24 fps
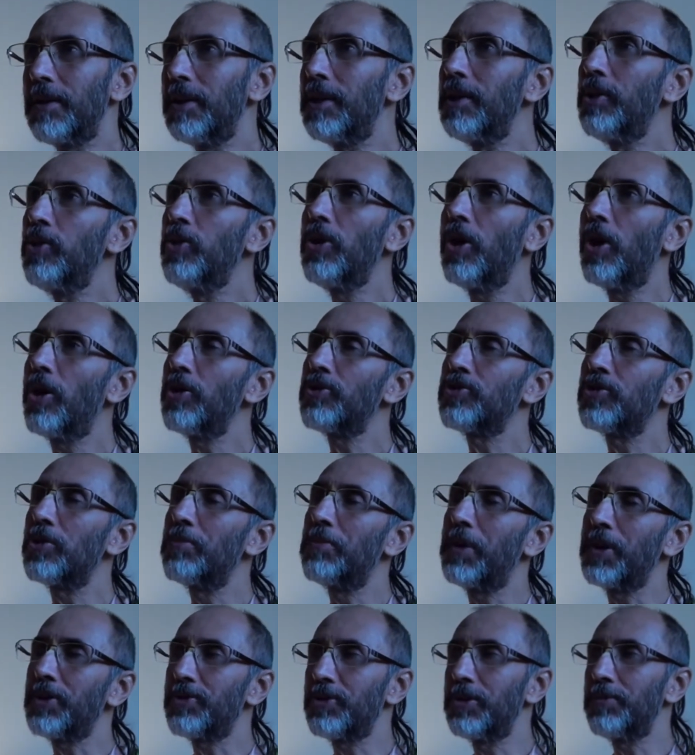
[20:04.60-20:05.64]
you will also
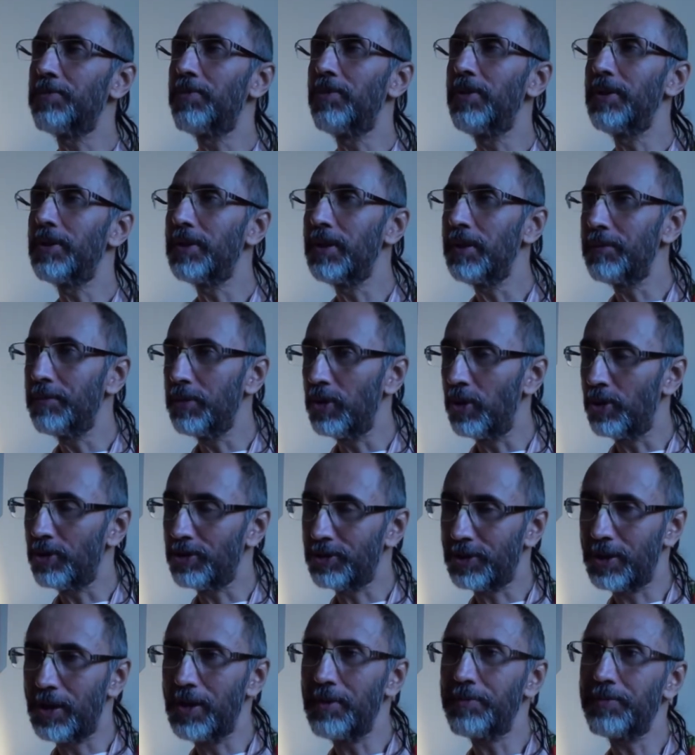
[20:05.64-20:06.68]
mercifully give
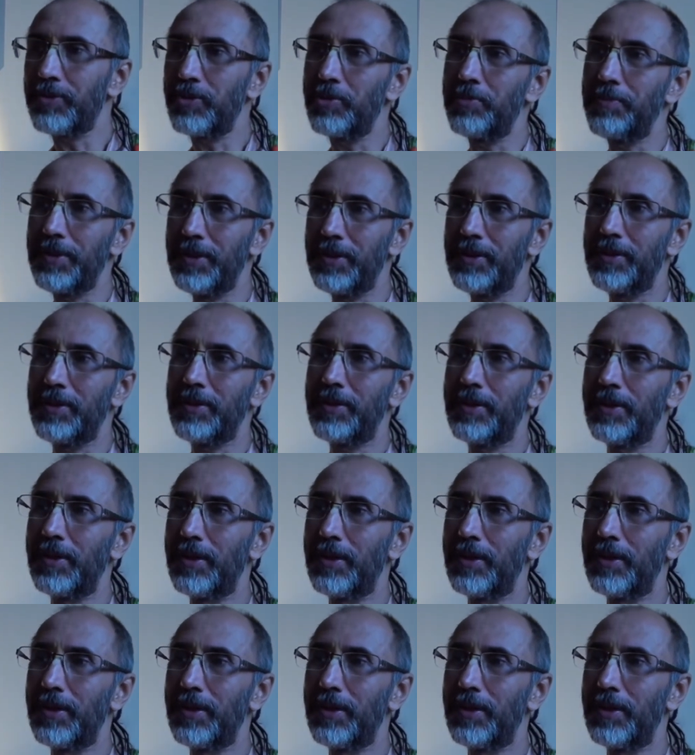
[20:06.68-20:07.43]
yourself to me.